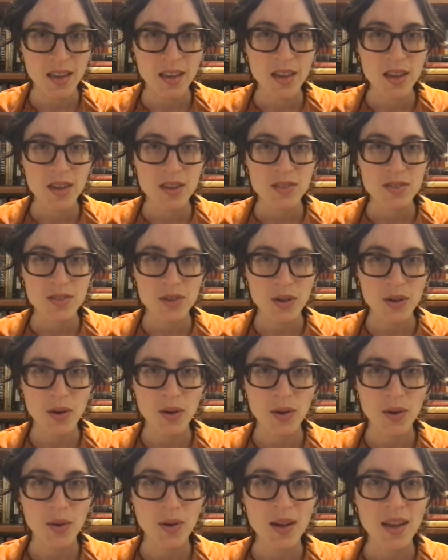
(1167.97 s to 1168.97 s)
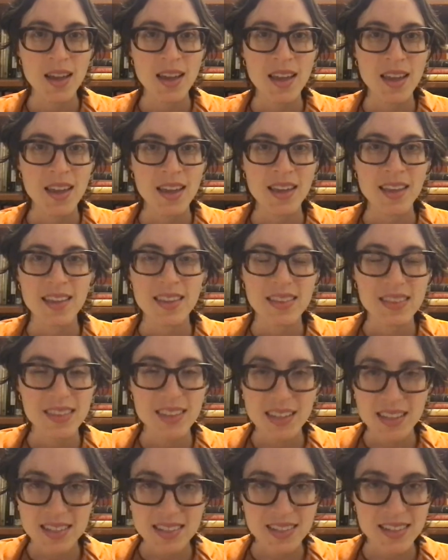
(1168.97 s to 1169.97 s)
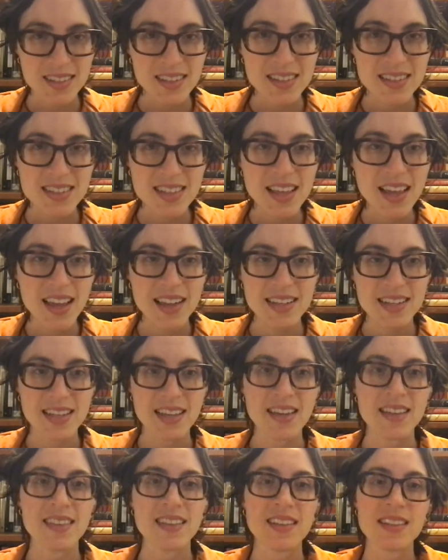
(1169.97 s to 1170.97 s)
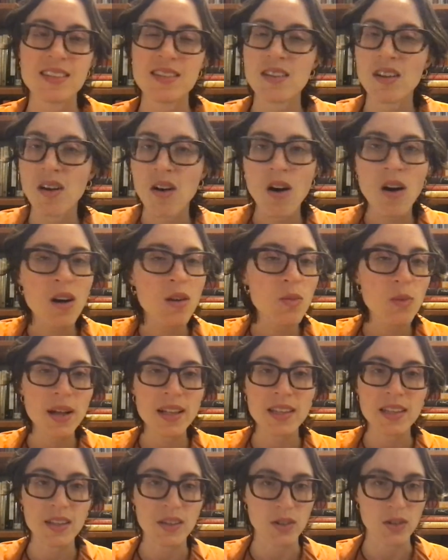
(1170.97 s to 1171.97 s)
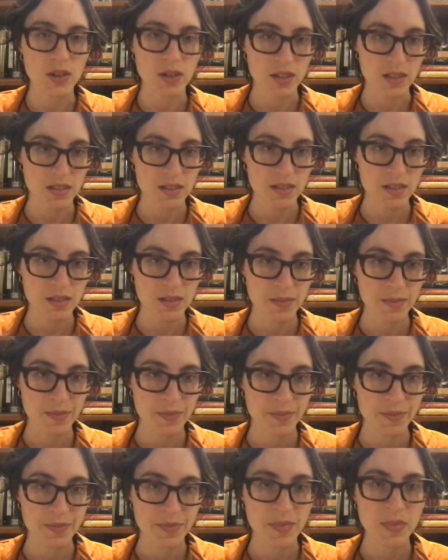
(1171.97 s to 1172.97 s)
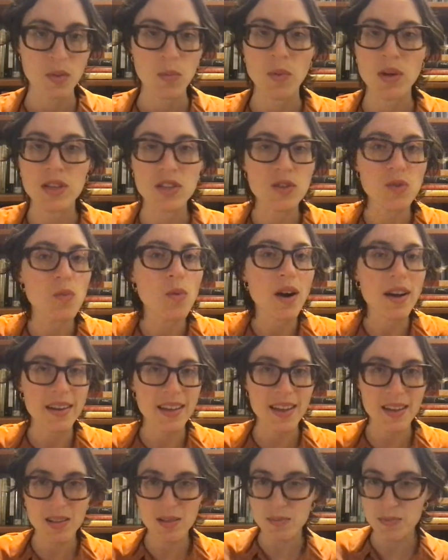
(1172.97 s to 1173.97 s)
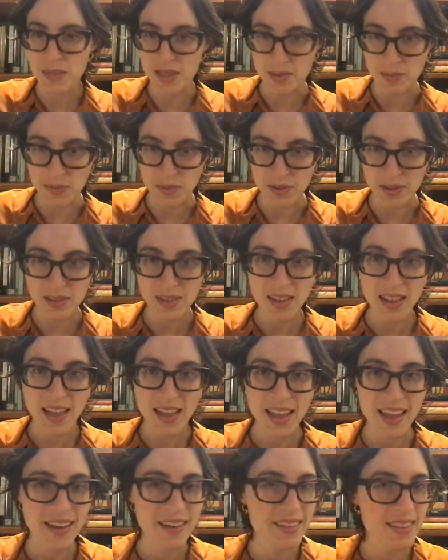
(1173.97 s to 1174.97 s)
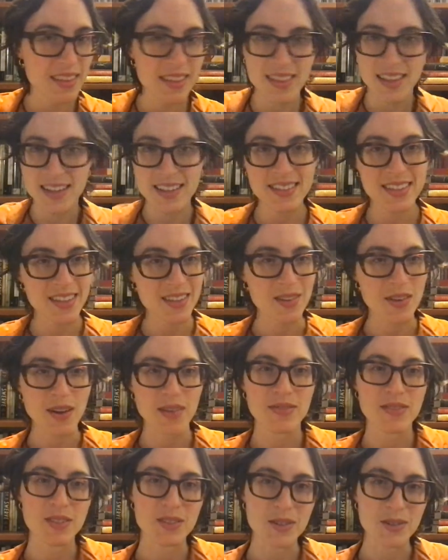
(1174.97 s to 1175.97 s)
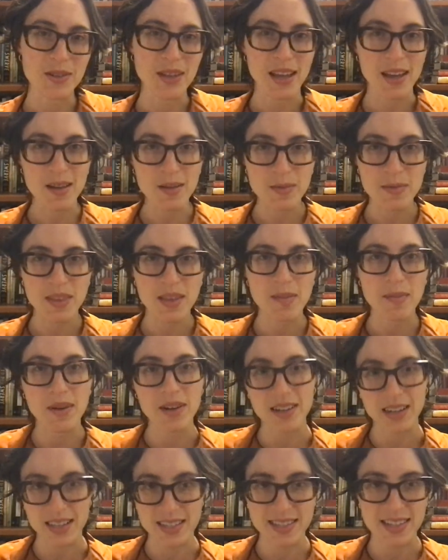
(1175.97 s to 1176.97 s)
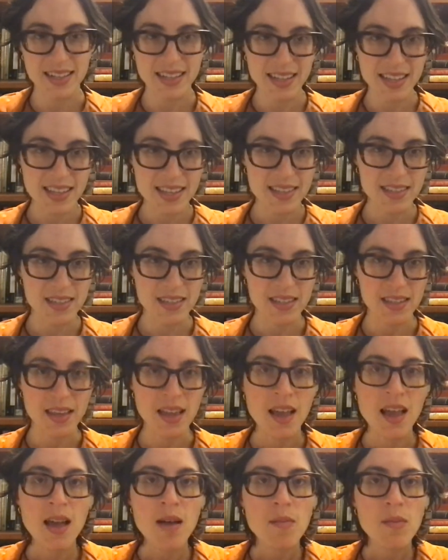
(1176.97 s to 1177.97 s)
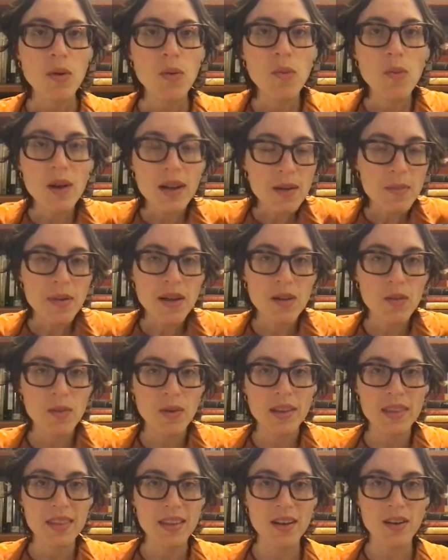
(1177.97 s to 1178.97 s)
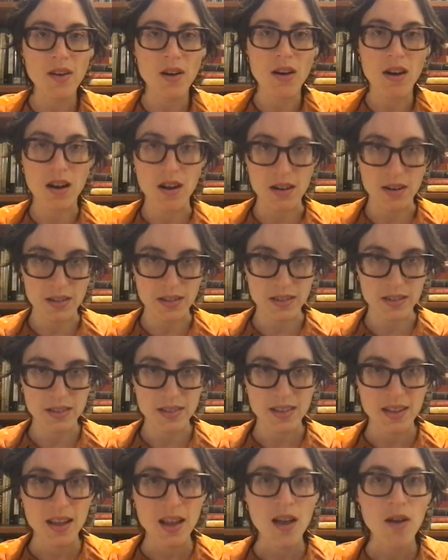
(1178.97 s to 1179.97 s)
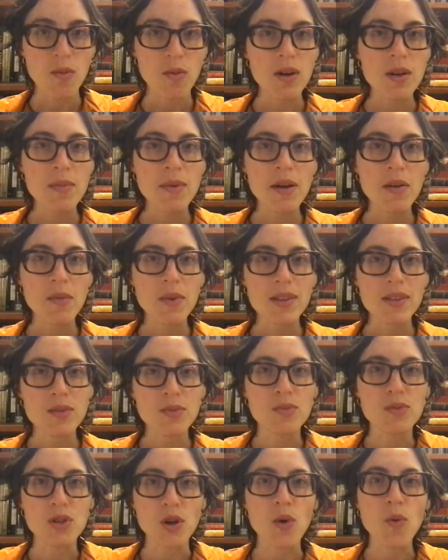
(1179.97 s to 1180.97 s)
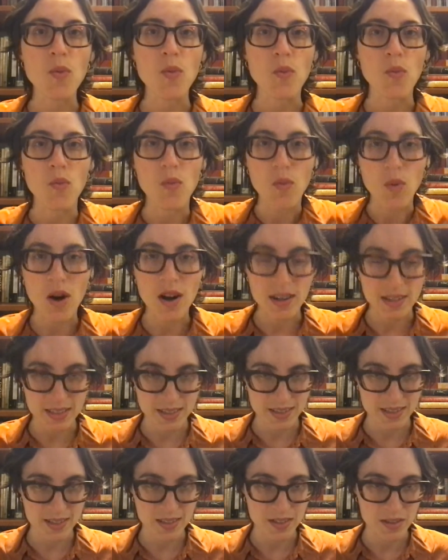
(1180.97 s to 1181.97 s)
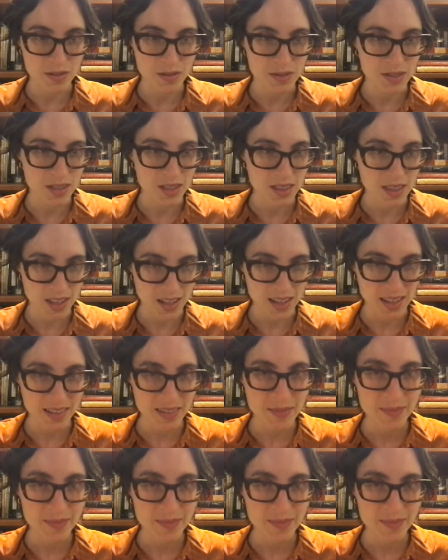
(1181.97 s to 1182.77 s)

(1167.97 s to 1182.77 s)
So this is the idea that it's all well and good when you want to help people and the things that you have to do to help them are nice and easy, but what about when they're hard? What about when you don't want to do the thing?